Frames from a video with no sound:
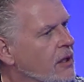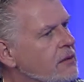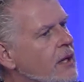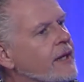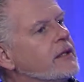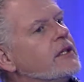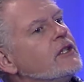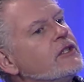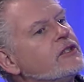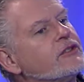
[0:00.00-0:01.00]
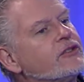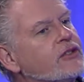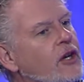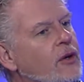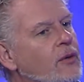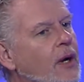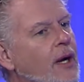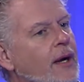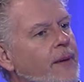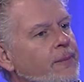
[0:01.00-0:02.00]
Okay. So
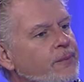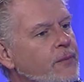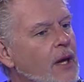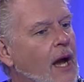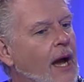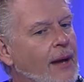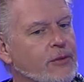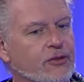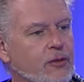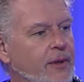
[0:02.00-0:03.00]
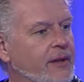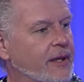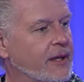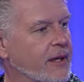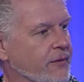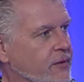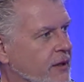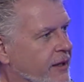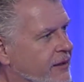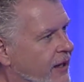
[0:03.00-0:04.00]
I'm assuming that he covered
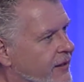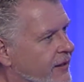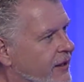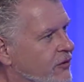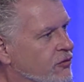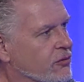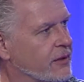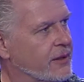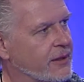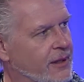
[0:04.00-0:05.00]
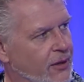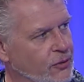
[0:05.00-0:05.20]
like kind of the history and how